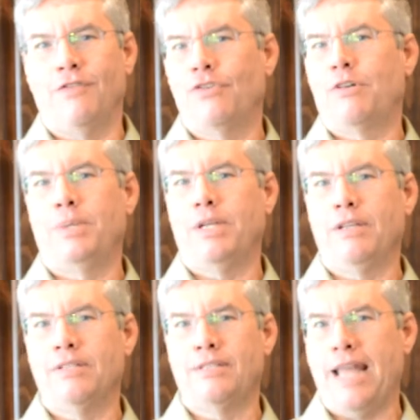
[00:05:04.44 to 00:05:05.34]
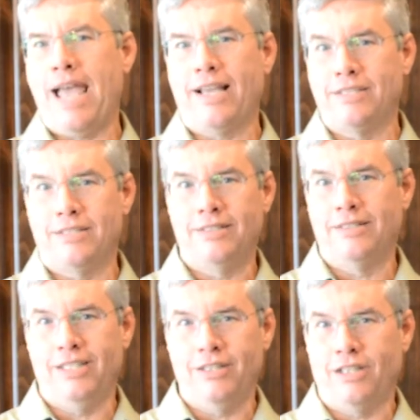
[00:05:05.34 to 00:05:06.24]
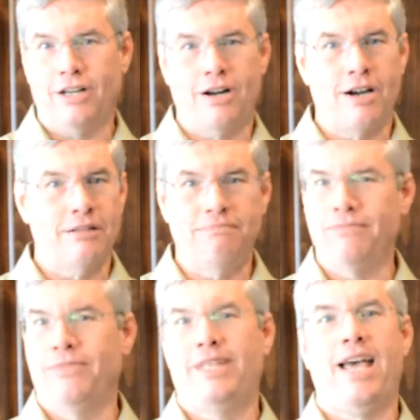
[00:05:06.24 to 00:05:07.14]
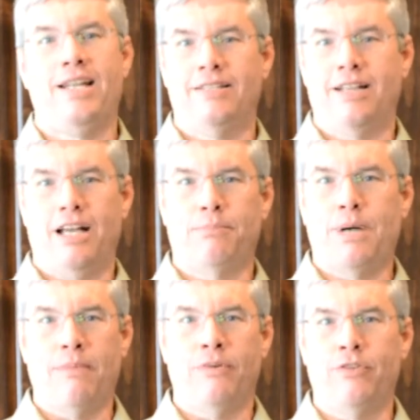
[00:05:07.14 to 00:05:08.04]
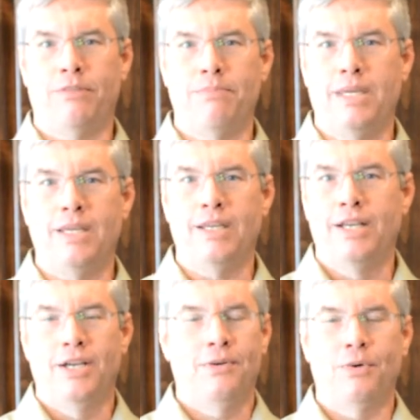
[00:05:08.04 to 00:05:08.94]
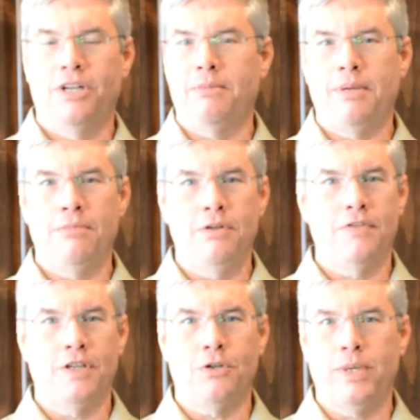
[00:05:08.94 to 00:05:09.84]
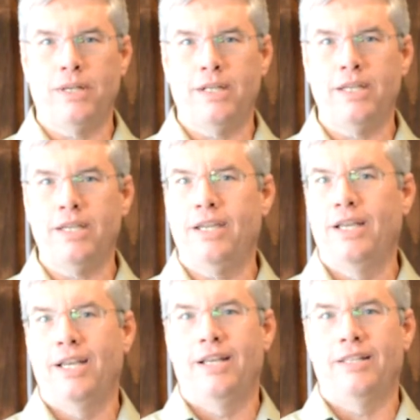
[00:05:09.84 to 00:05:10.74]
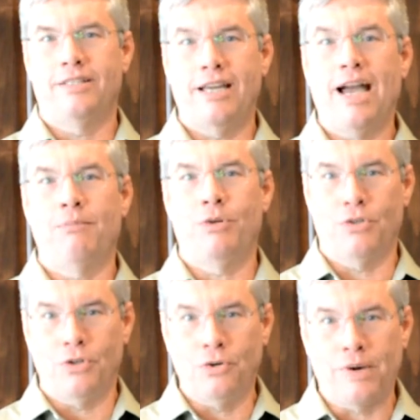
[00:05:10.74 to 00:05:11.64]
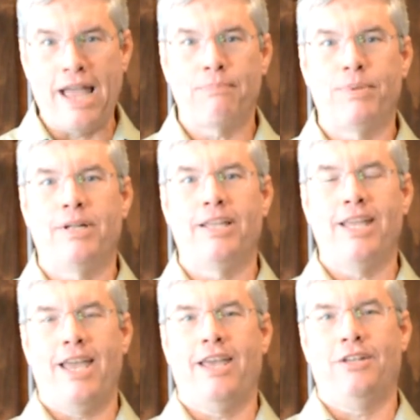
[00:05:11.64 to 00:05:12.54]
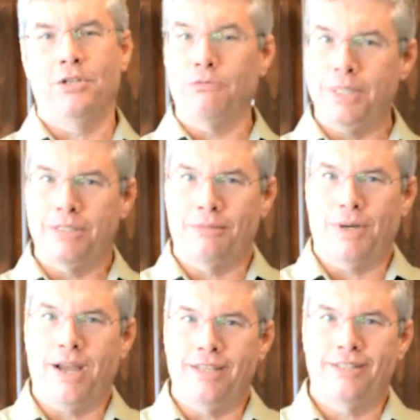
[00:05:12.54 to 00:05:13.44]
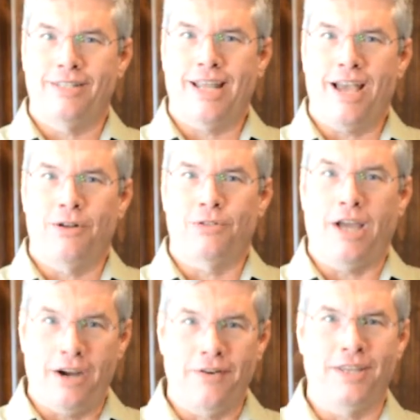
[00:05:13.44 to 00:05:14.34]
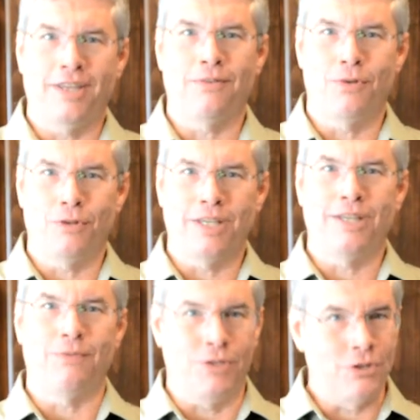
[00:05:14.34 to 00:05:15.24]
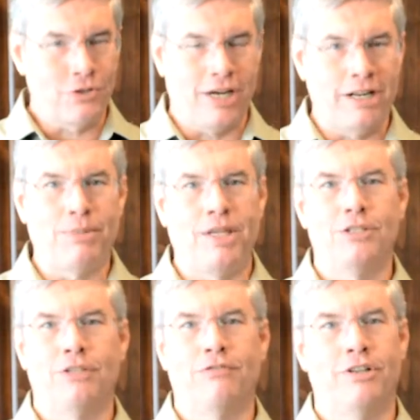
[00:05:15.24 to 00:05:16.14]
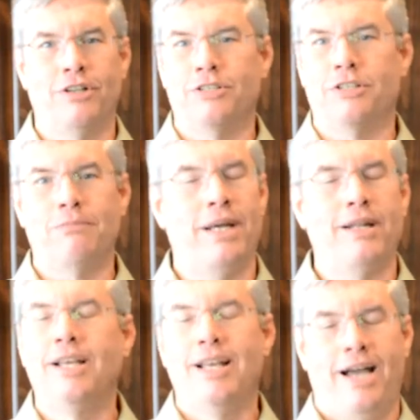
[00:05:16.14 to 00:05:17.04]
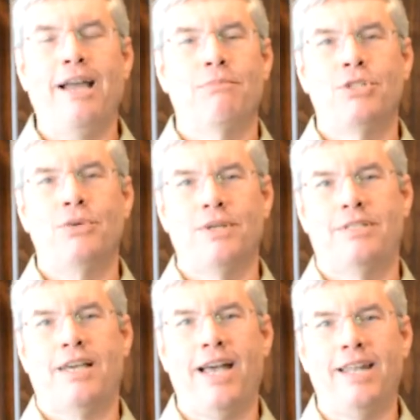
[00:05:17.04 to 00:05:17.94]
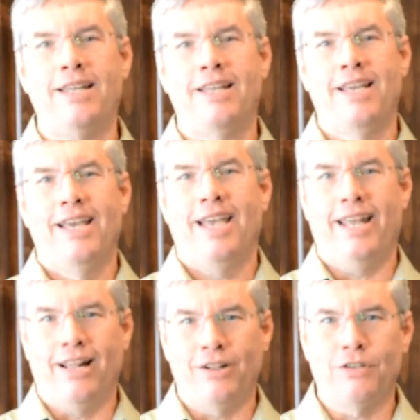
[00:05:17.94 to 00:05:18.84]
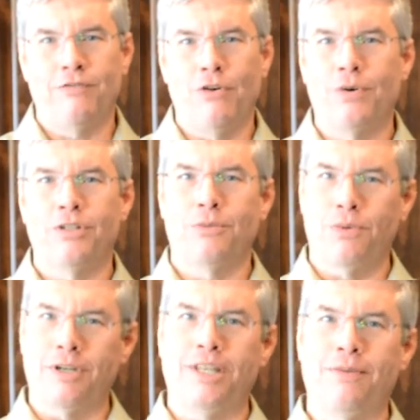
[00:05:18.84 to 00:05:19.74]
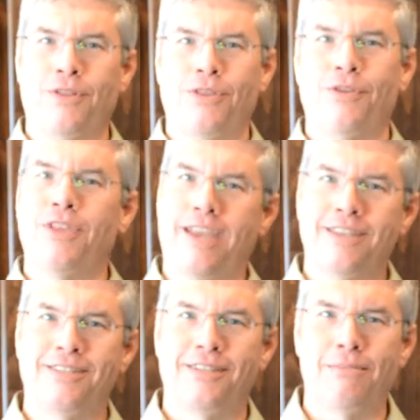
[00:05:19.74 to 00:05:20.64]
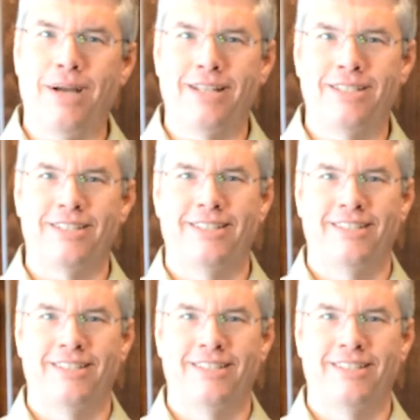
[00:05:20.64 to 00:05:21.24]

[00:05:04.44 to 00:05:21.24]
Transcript: you want to bring snacks in the car, that is not a problem with me. We're going to be moving quickly. The time will go rapidly, and you'll be surprised how tiring it will get when you're trying to place your furniture. But I'm so excited, and I look forward to working with you. Thank you so much.